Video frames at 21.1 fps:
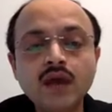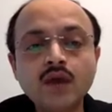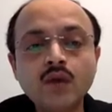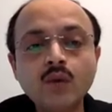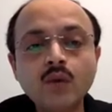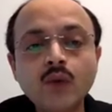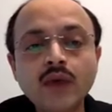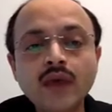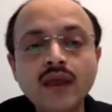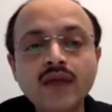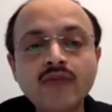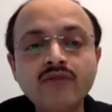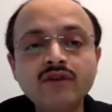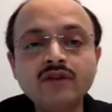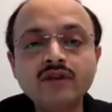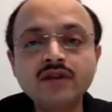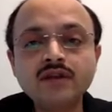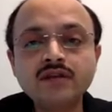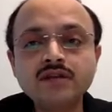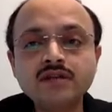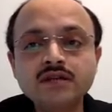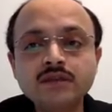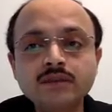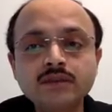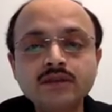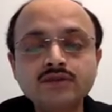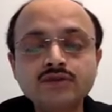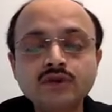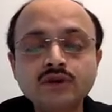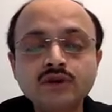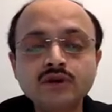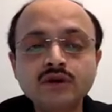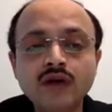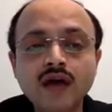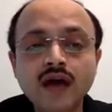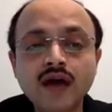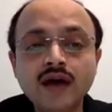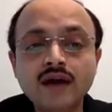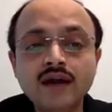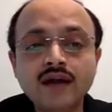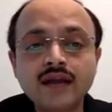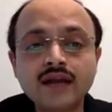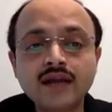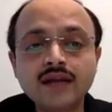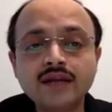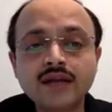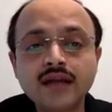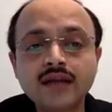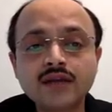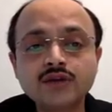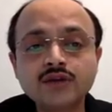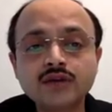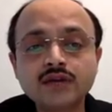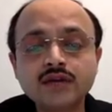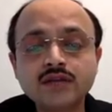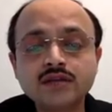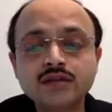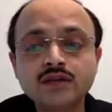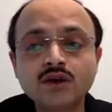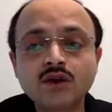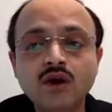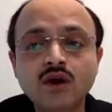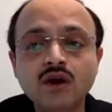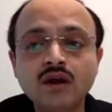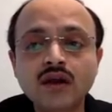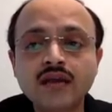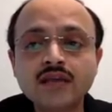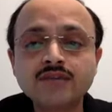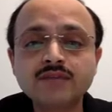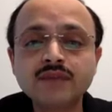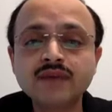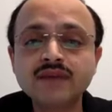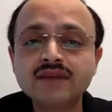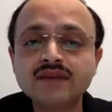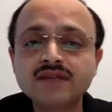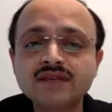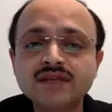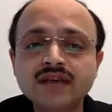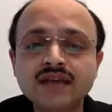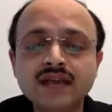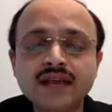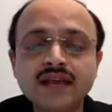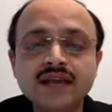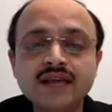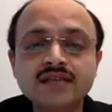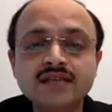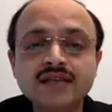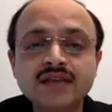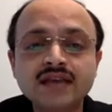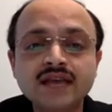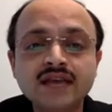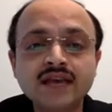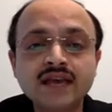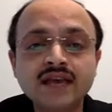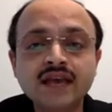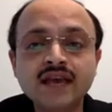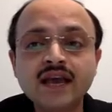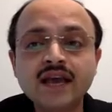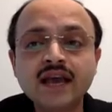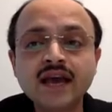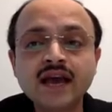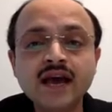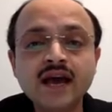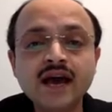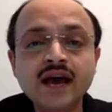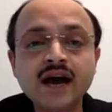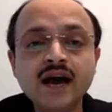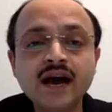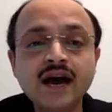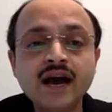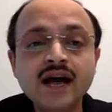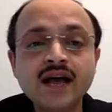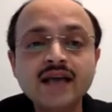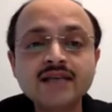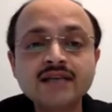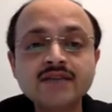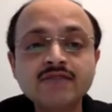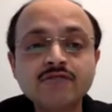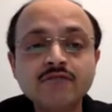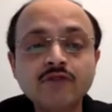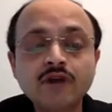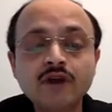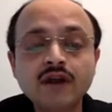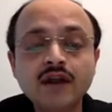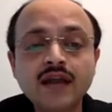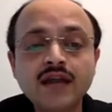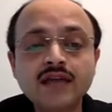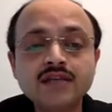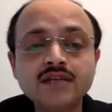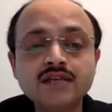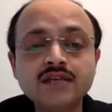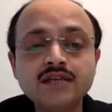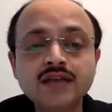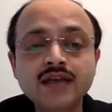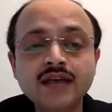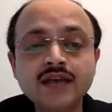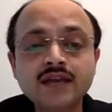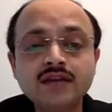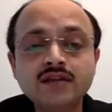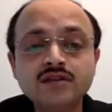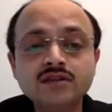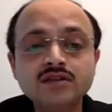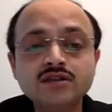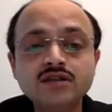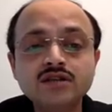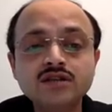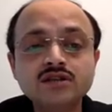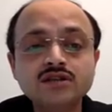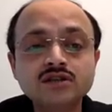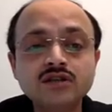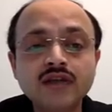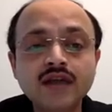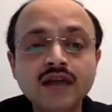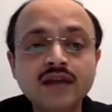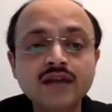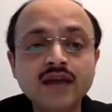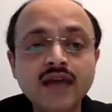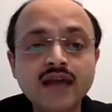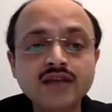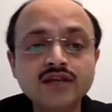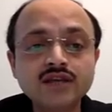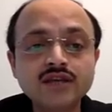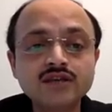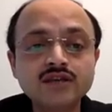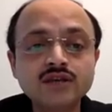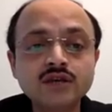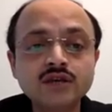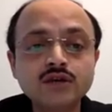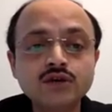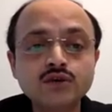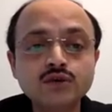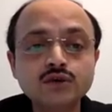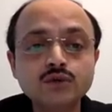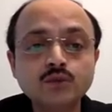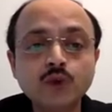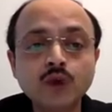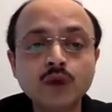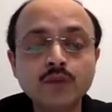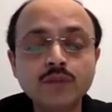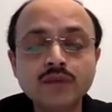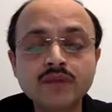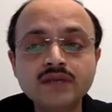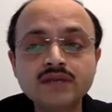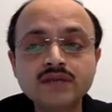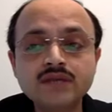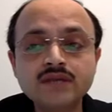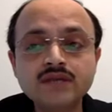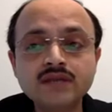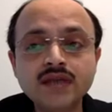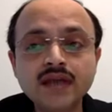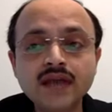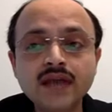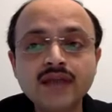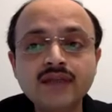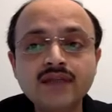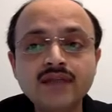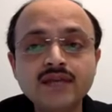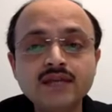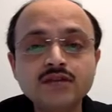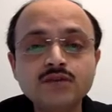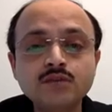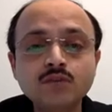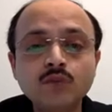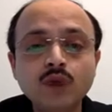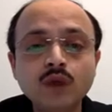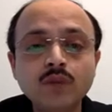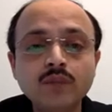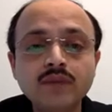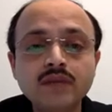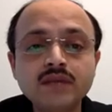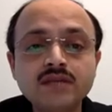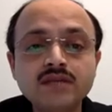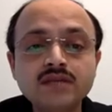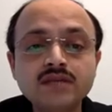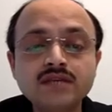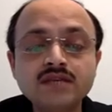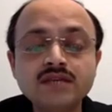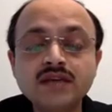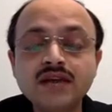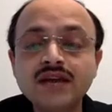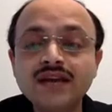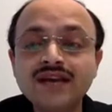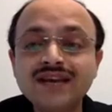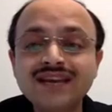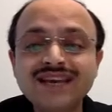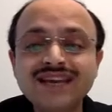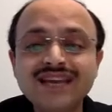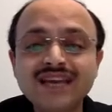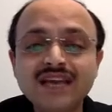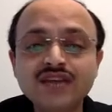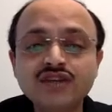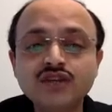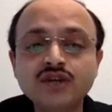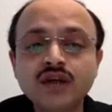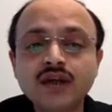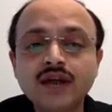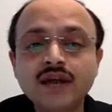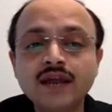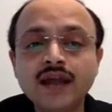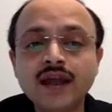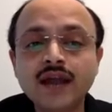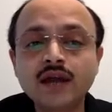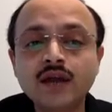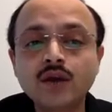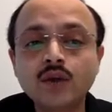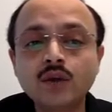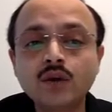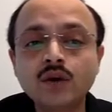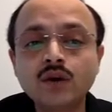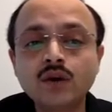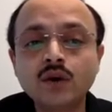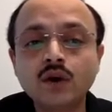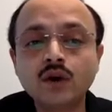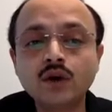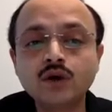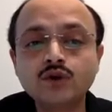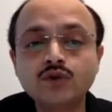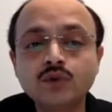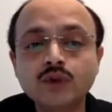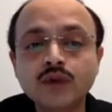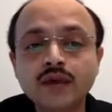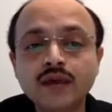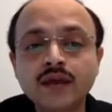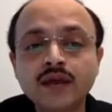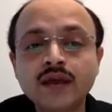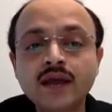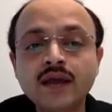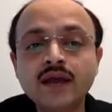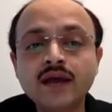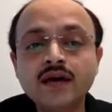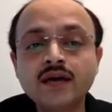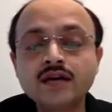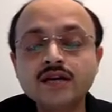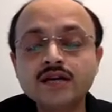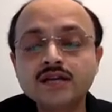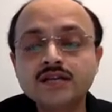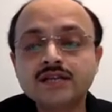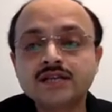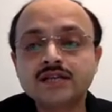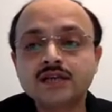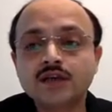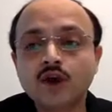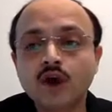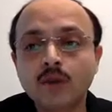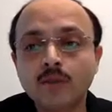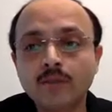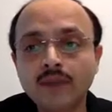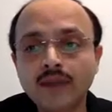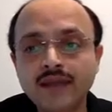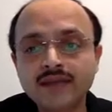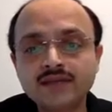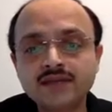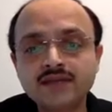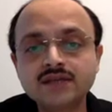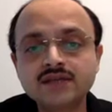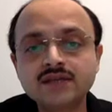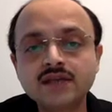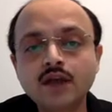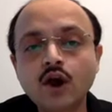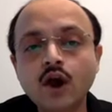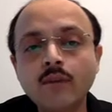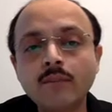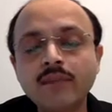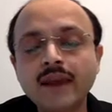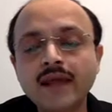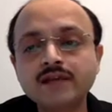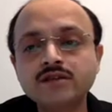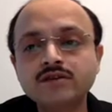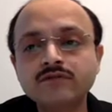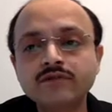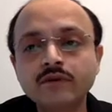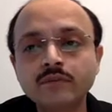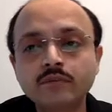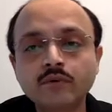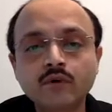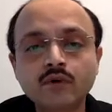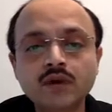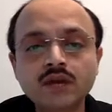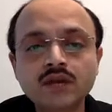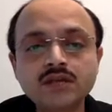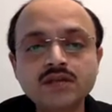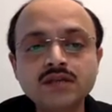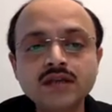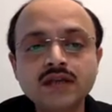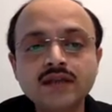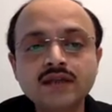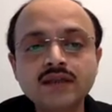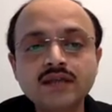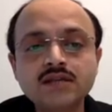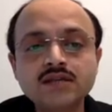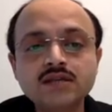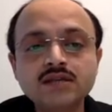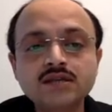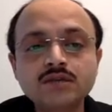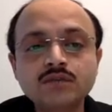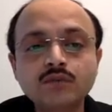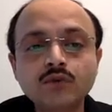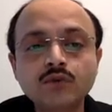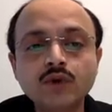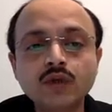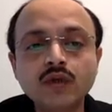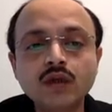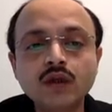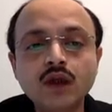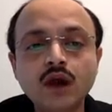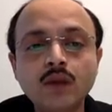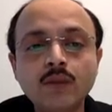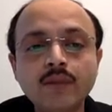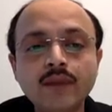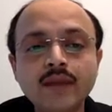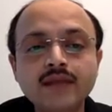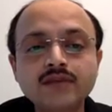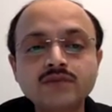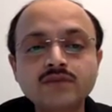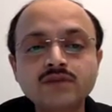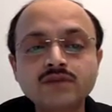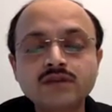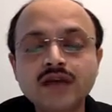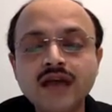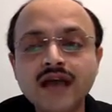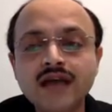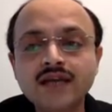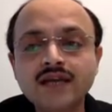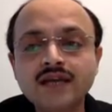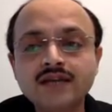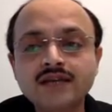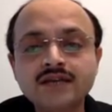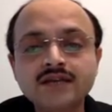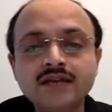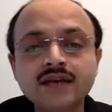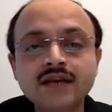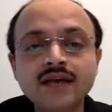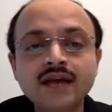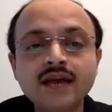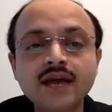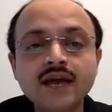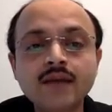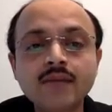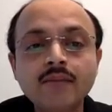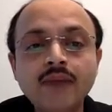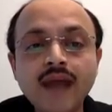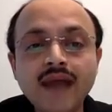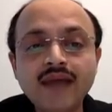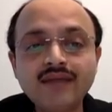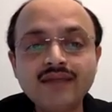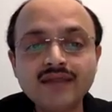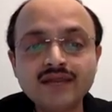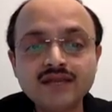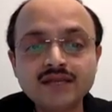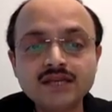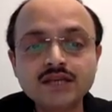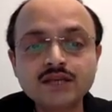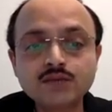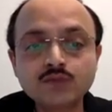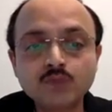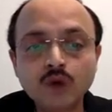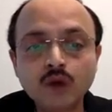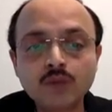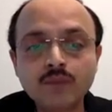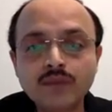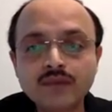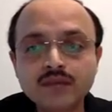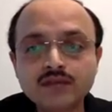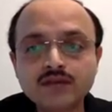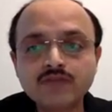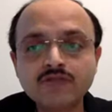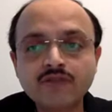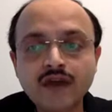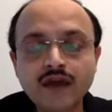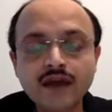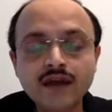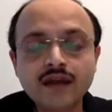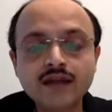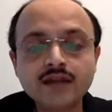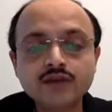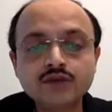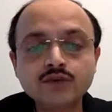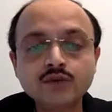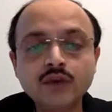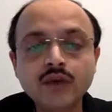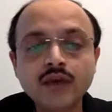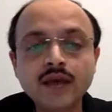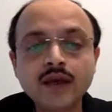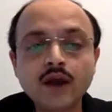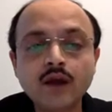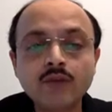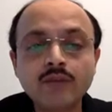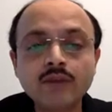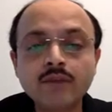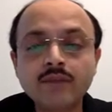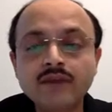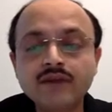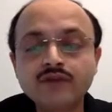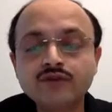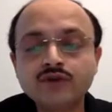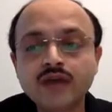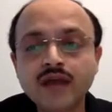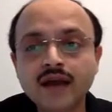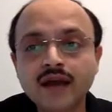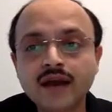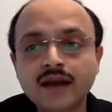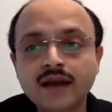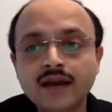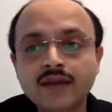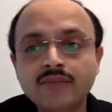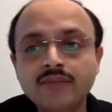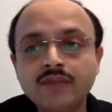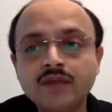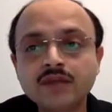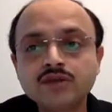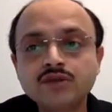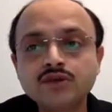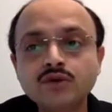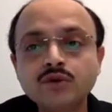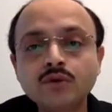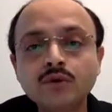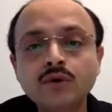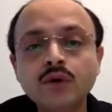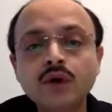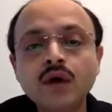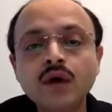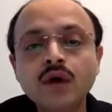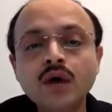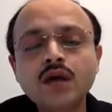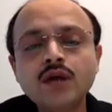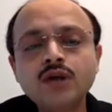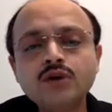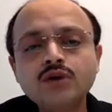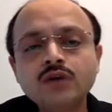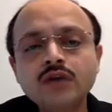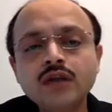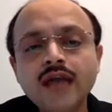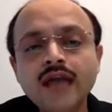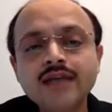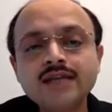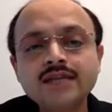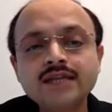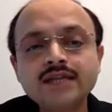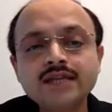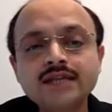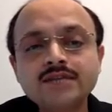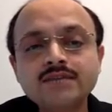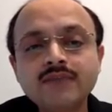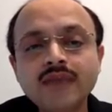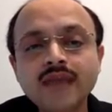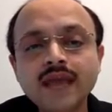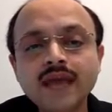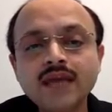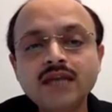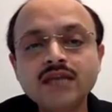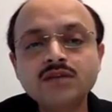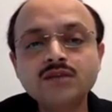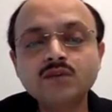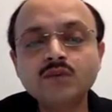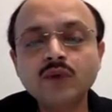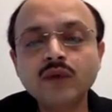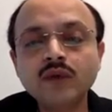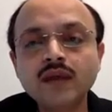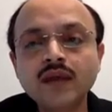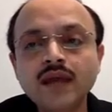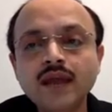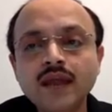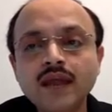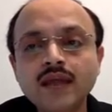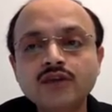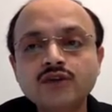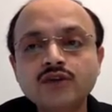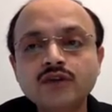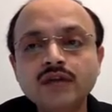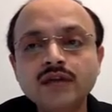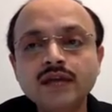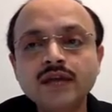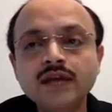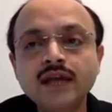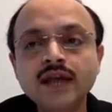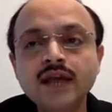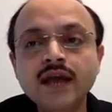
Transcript: whenever there is a double-stranded RNA, it actually is recognized by the cell as a foreign entity, and it just gets digested into small pieces. And these small pieces denature and get loaded onto a RISC complex, is a complex of the proteins. And this protein complex was guided by this small piece of RNA to a complementary RNA. So utilizing this mechanism, one can actually